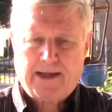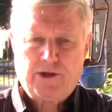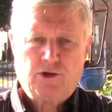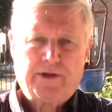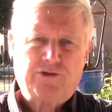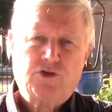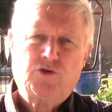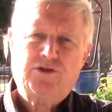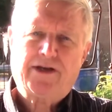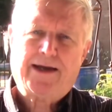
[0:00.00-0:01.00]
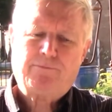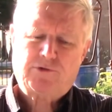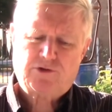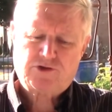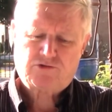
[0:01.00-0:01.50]
And that's a good
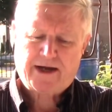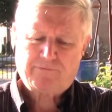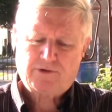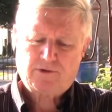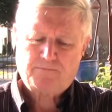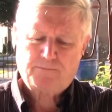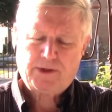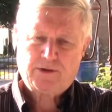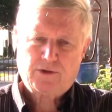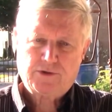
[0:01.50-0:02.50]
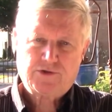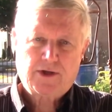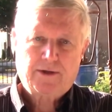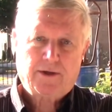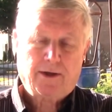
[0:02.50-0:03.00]
time to travel, because
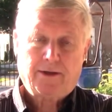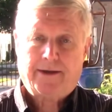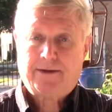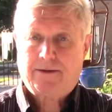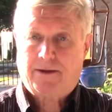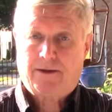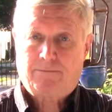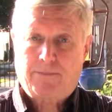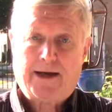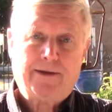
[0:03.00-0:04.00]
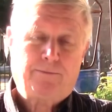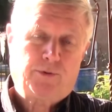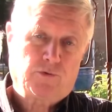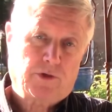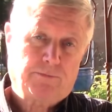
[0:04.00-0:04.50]
unlike my
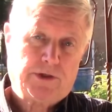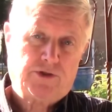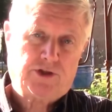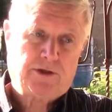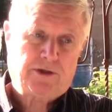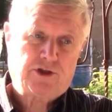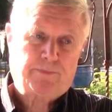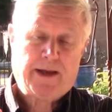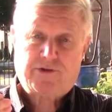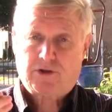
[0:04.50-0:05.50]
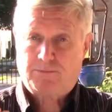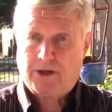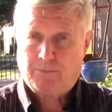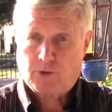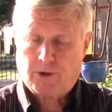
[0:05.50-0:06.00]
pilgrimage this past
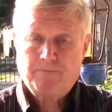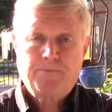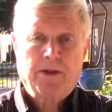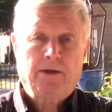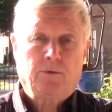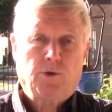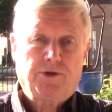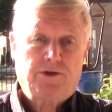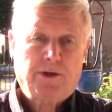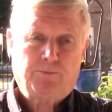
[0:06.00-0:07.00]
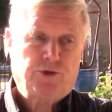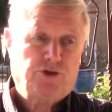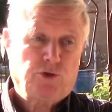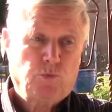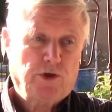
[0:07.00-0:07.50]
September, when the
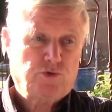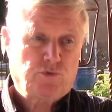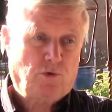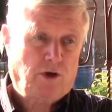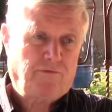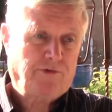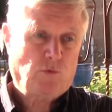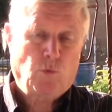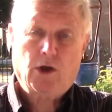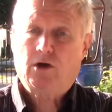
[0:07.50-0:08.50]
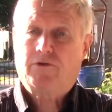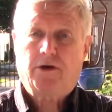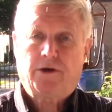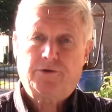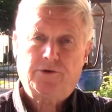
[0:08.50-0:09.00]
temperature was often well over
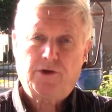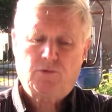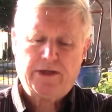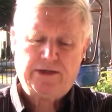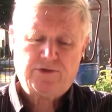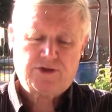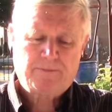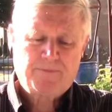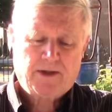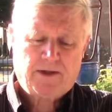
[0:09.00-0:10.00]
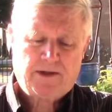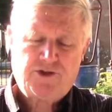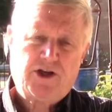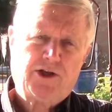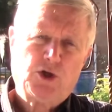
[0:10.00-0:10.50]
100 degrees,
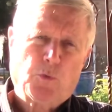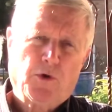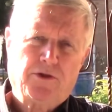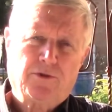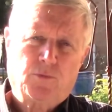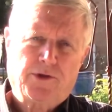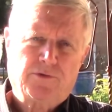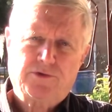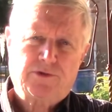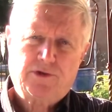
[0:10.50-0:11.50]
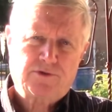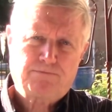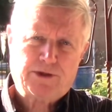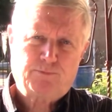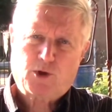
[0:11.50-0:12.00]
in January the weather is
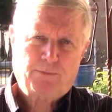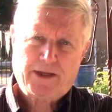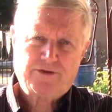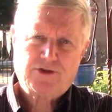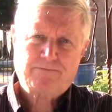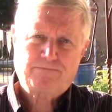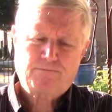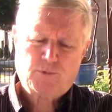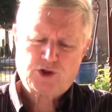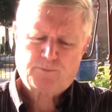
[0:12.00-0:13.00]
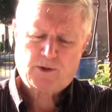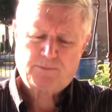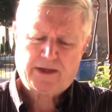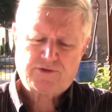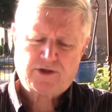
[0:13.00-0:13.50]
much more pleasant, much more
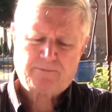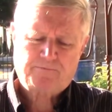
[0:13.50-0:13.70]
pleasant.